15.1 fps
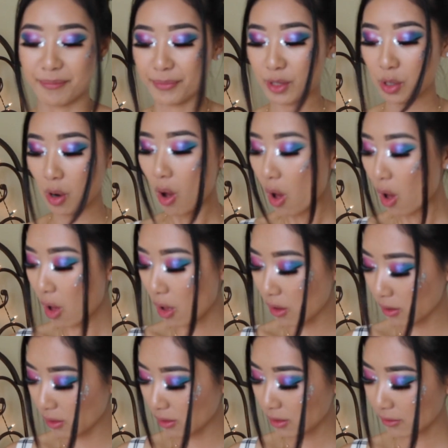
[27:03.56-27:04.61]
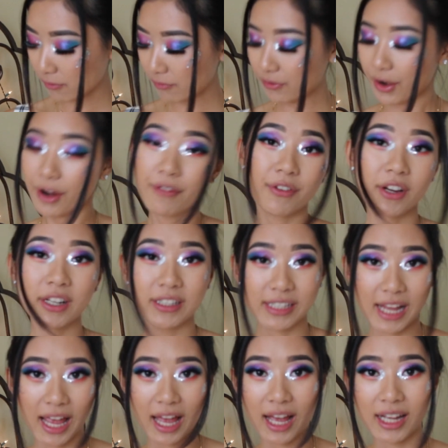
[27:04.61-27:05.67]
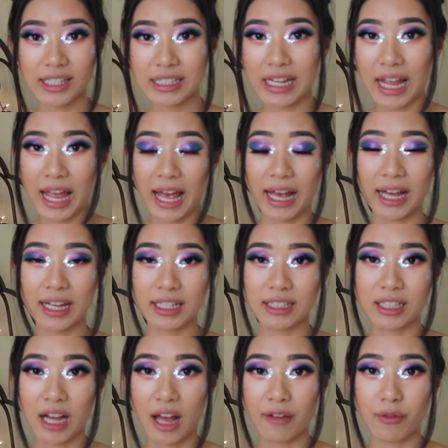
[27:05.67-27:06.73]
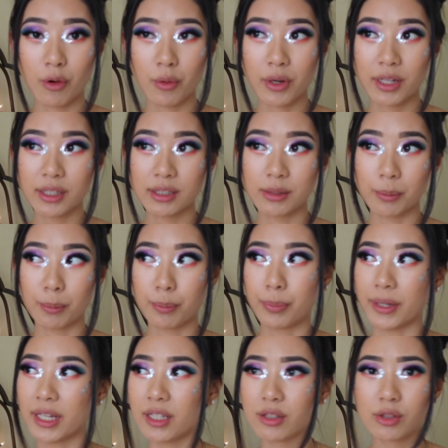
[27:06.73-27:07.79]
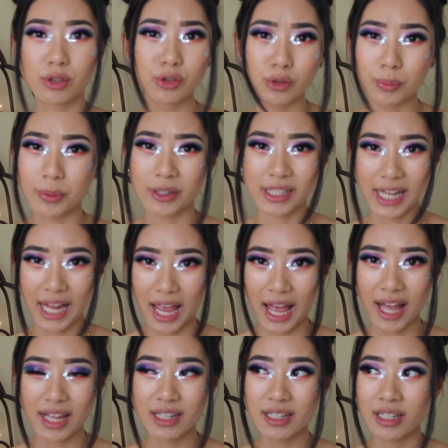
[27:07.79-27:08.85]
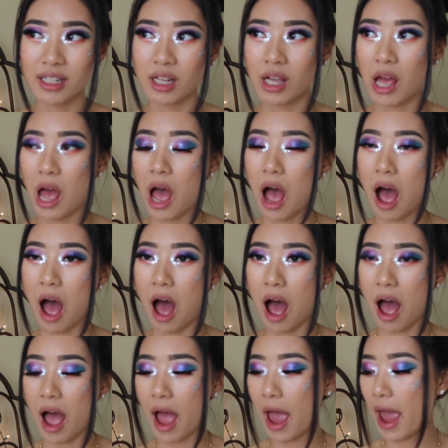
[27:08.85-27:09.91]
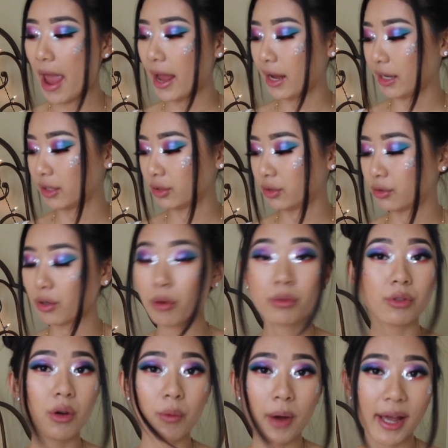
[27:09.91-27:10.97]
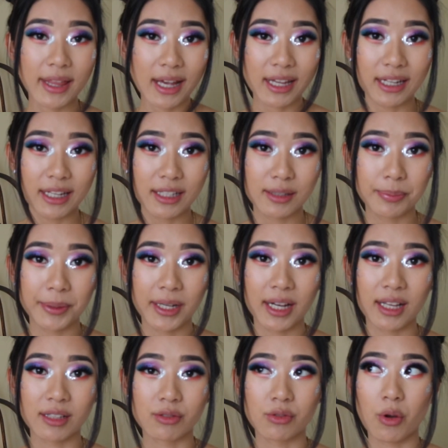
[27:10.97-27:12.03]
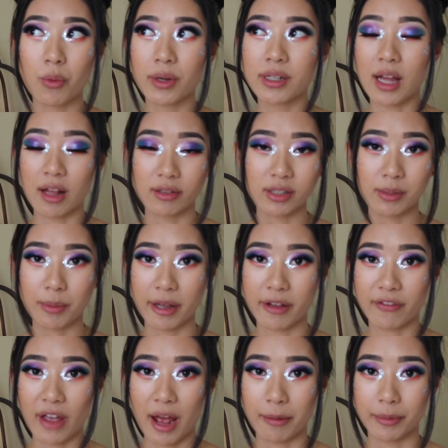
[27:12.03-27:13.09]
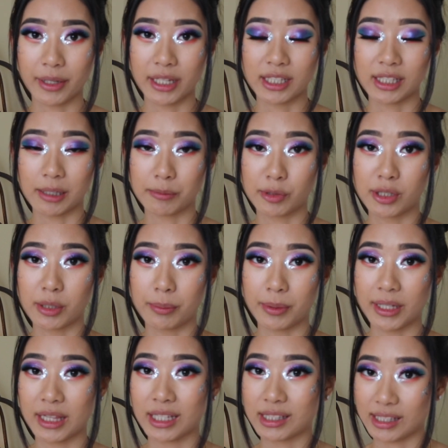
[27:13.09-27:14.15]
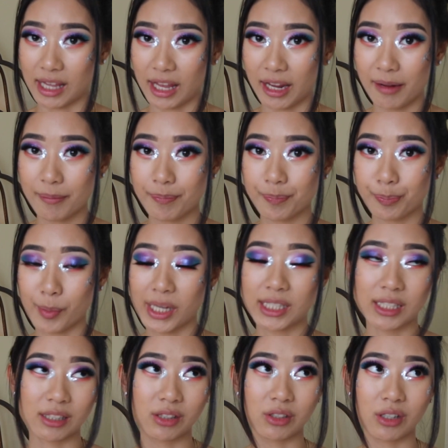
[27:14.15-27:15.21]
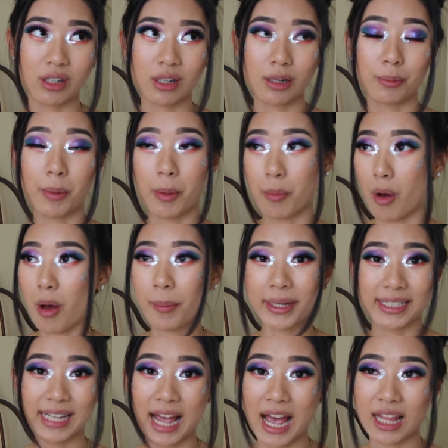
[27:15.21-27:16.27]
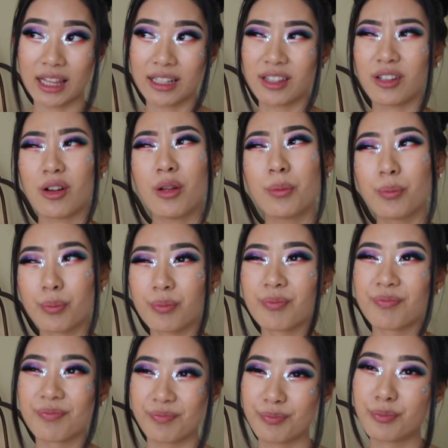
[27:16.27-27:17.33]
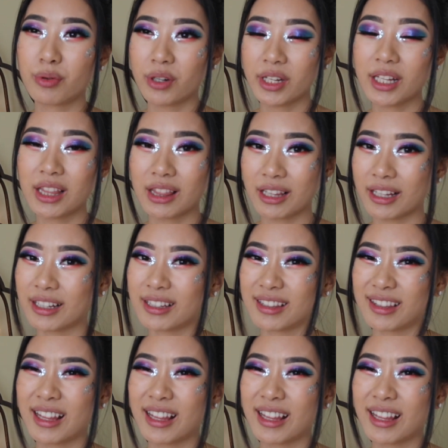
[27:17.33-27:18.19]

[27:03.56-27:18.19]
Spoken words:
they're all very, very tanned, and I've always been super tanned. I don't know why that is, because no one else in my family seems to be the same. My sister, my mom, my dad, like they're all pretty like,